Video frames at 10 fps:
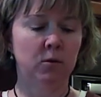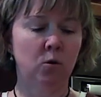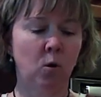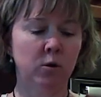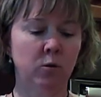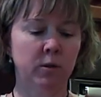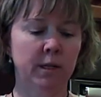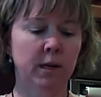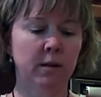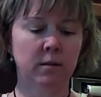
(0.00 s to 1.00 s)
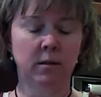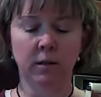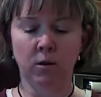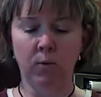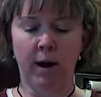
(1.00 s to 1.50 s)
corn tortillas, the
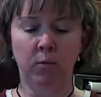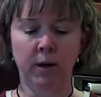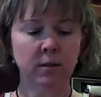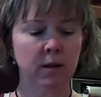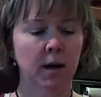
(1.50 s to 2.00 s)
little round ones.